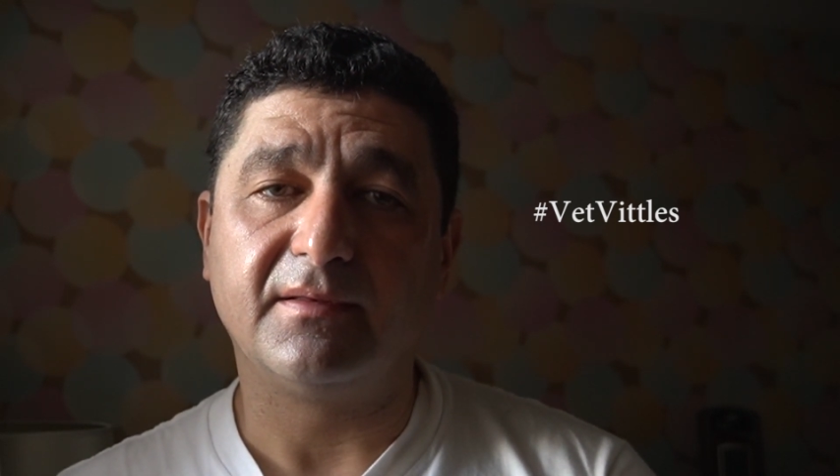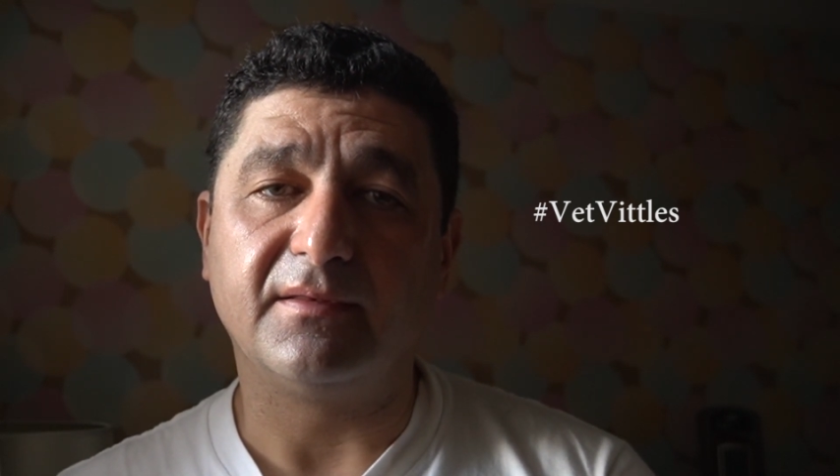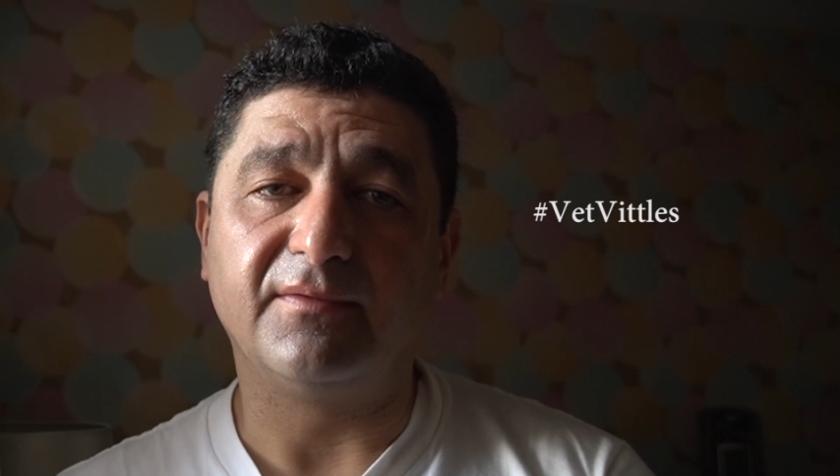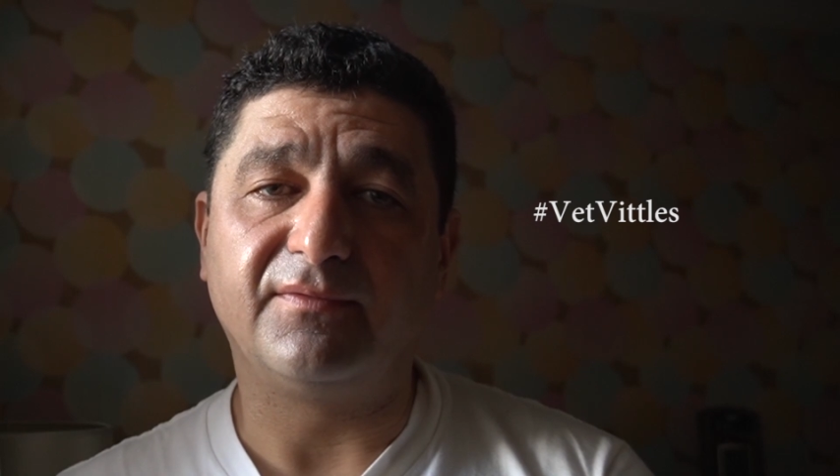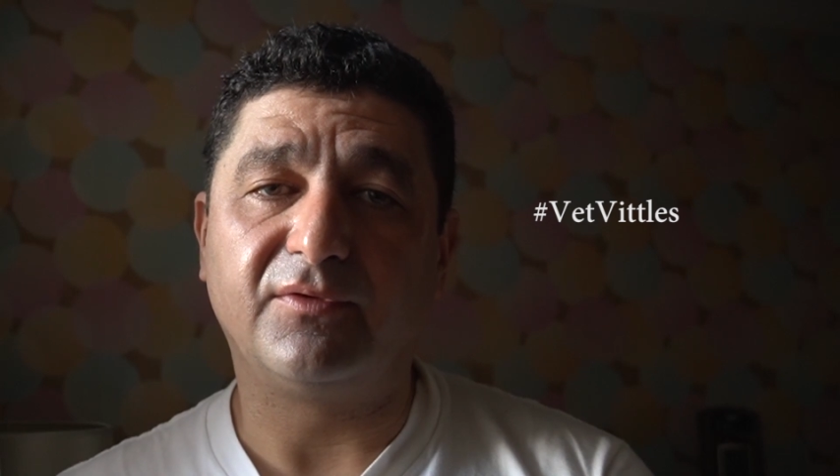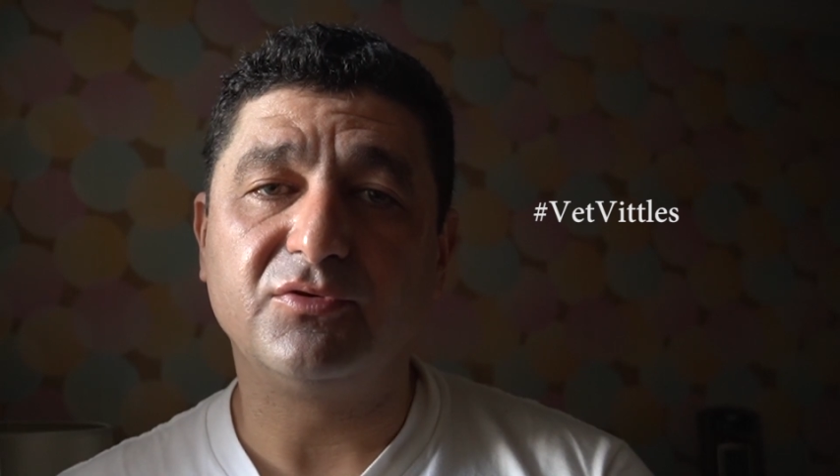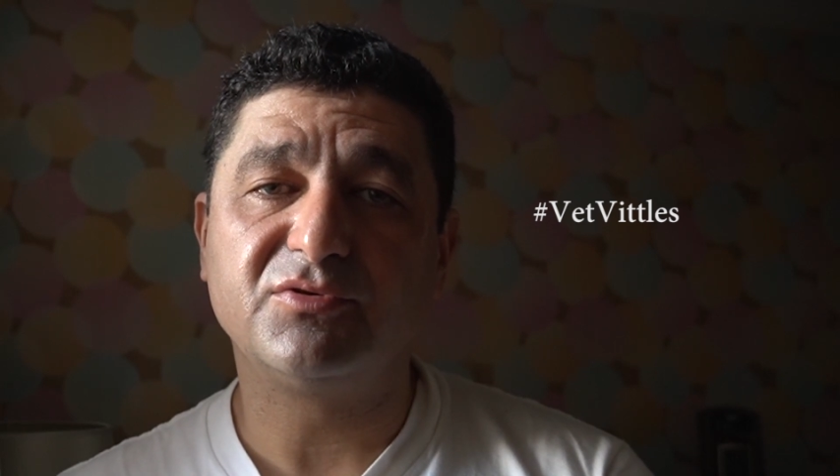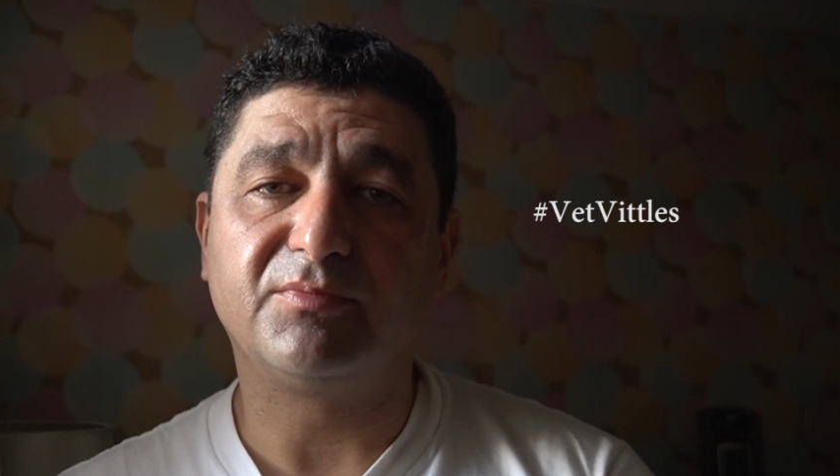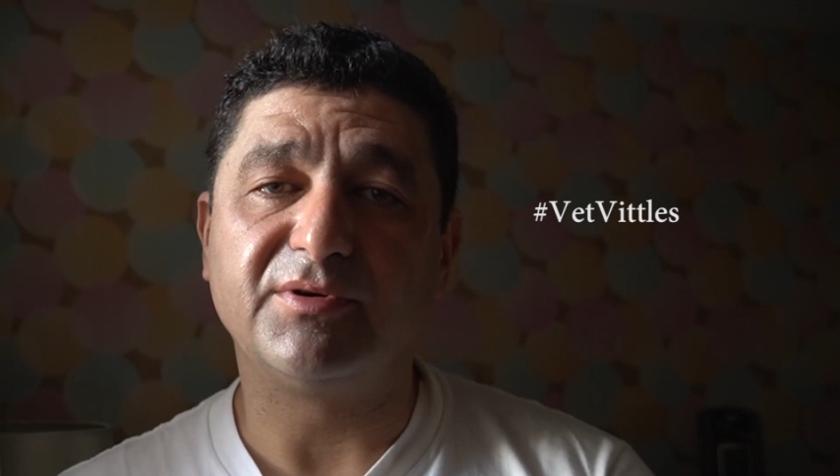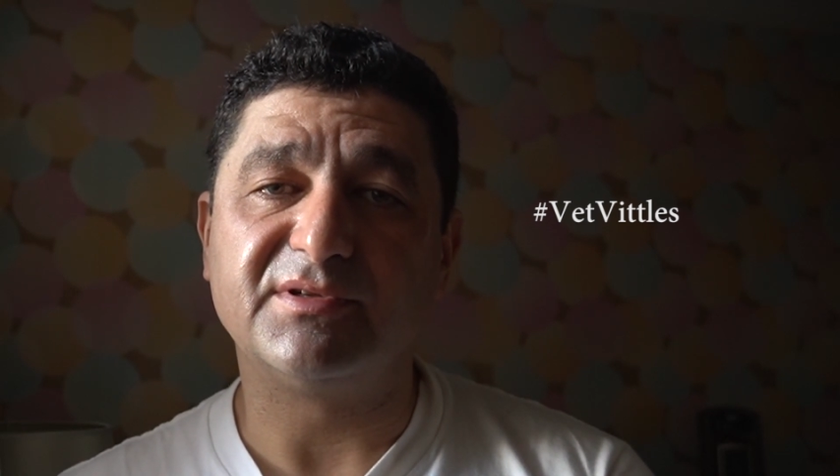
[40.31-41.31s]
The
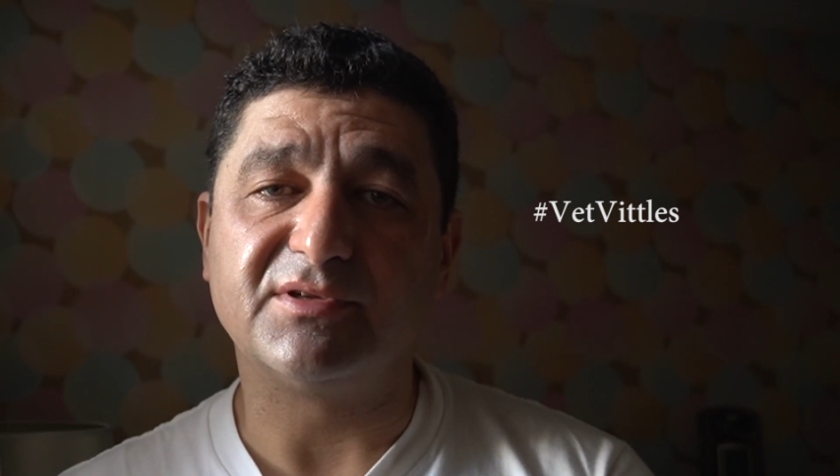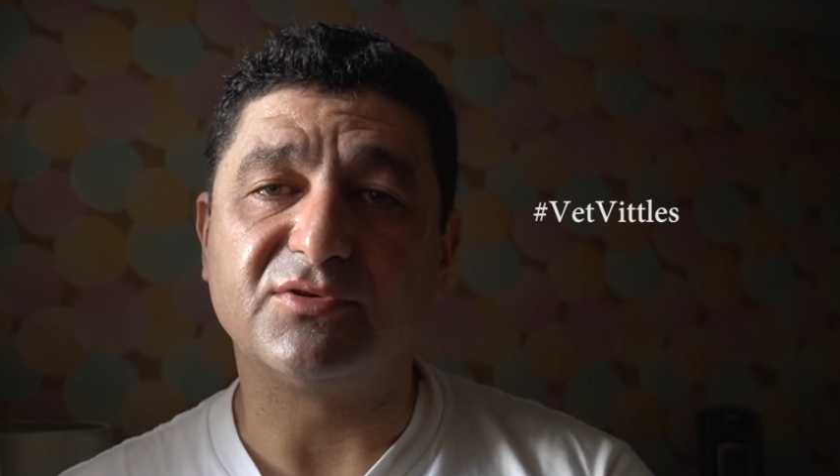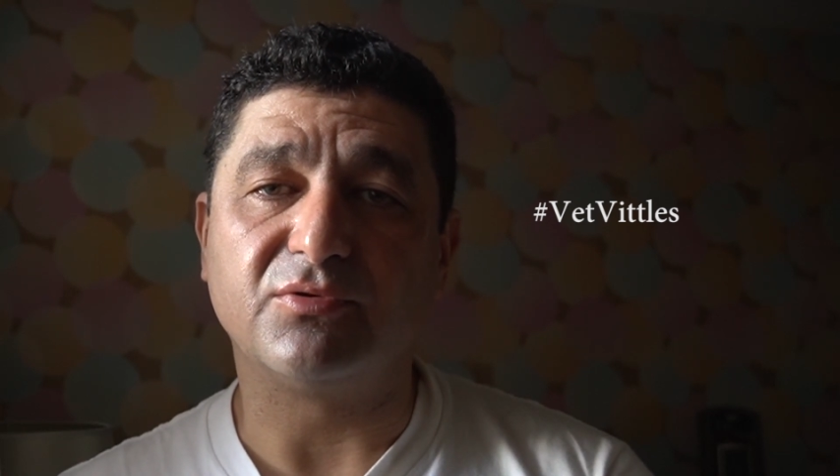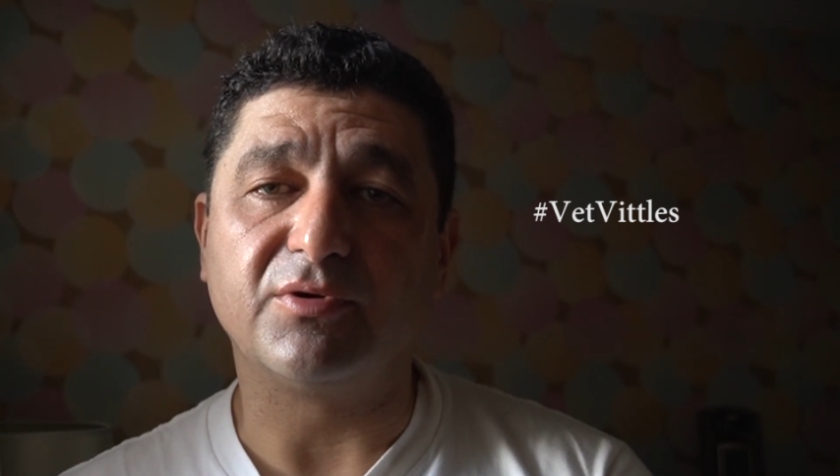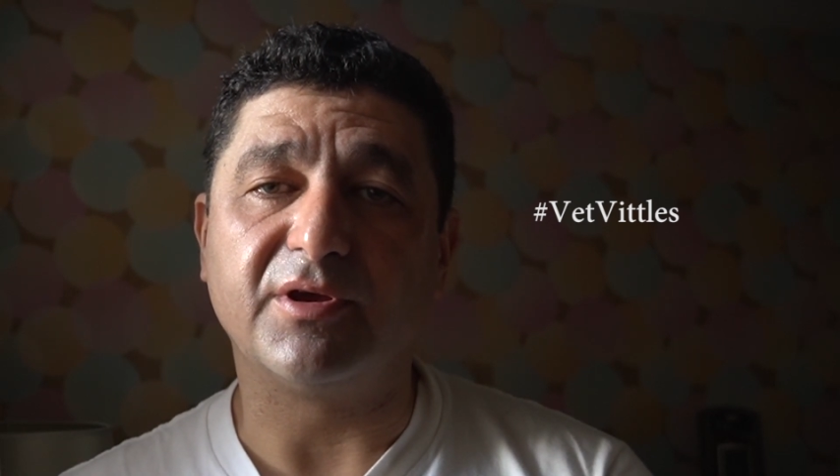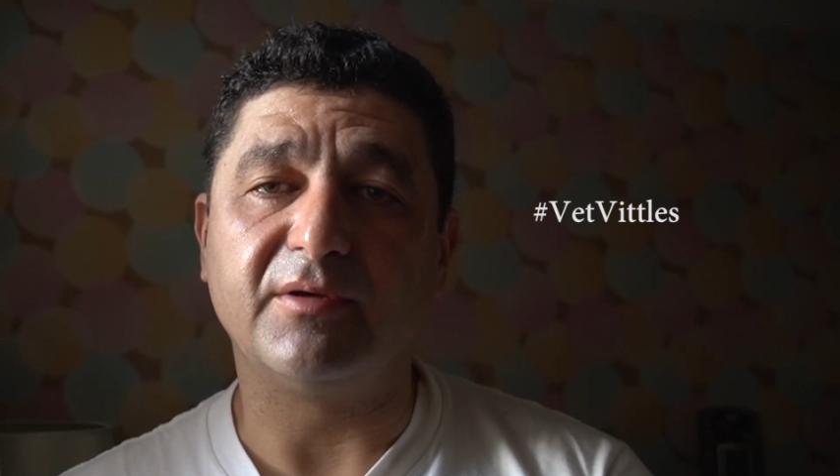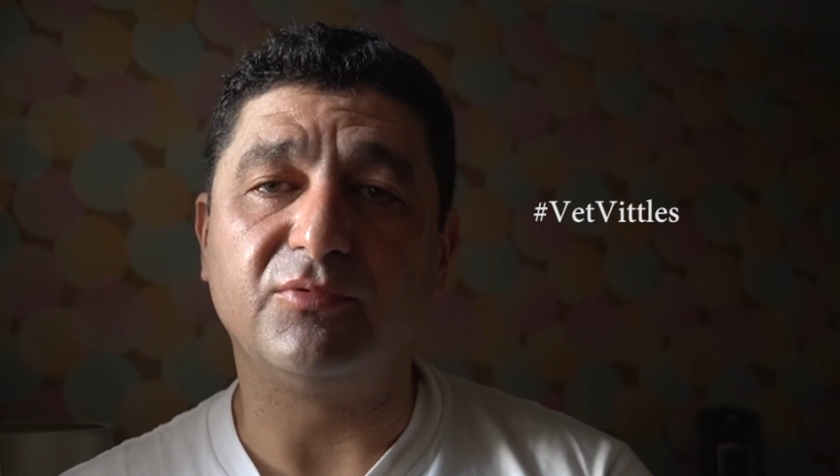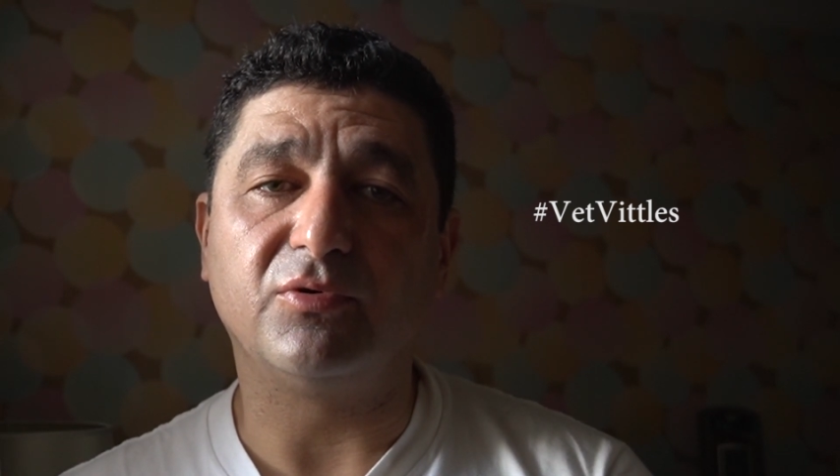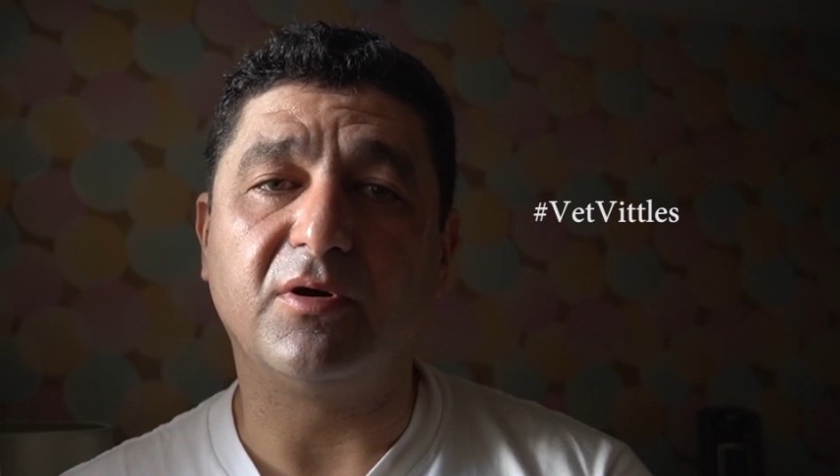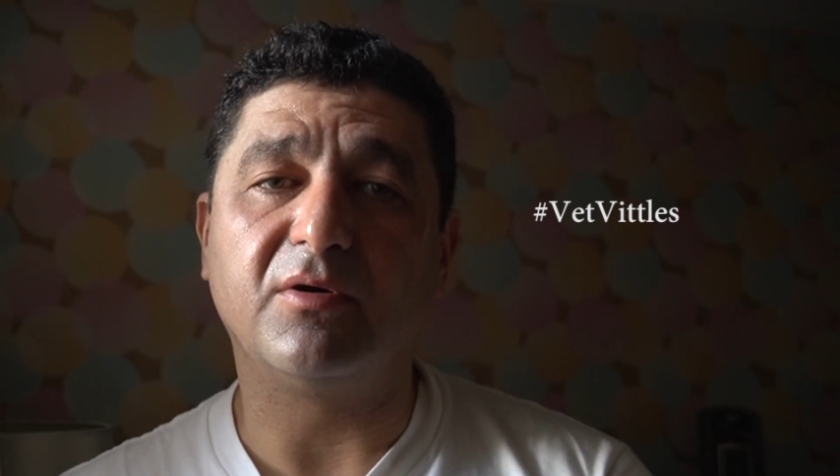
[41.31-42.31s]
first princess who came
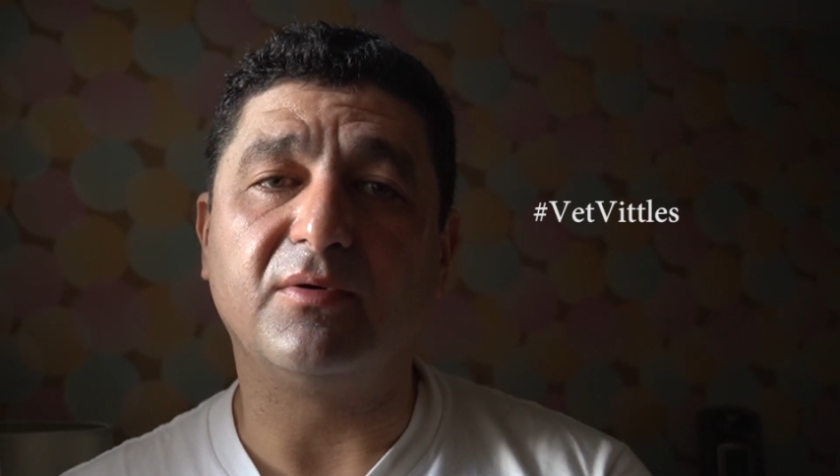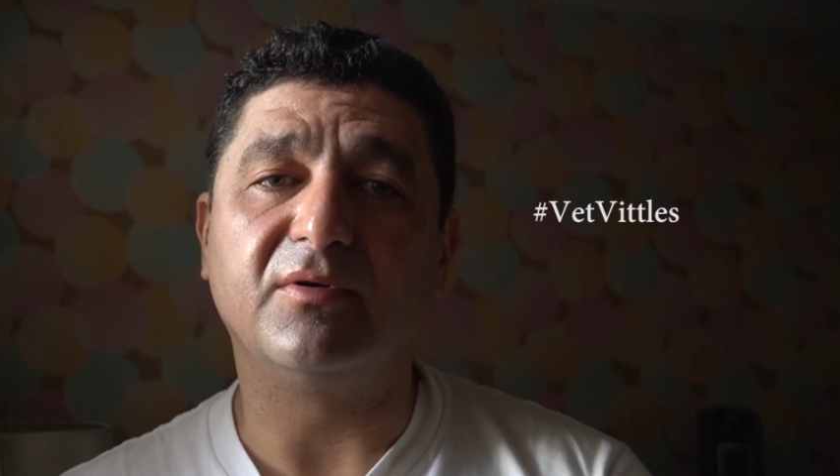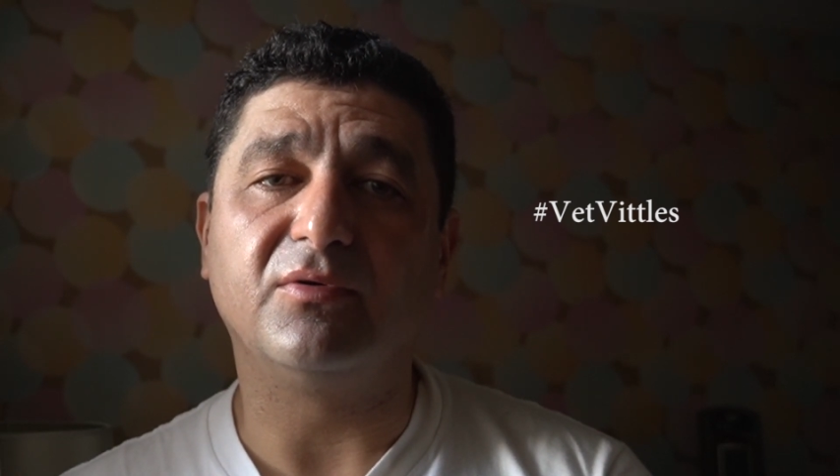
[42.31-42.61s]
to our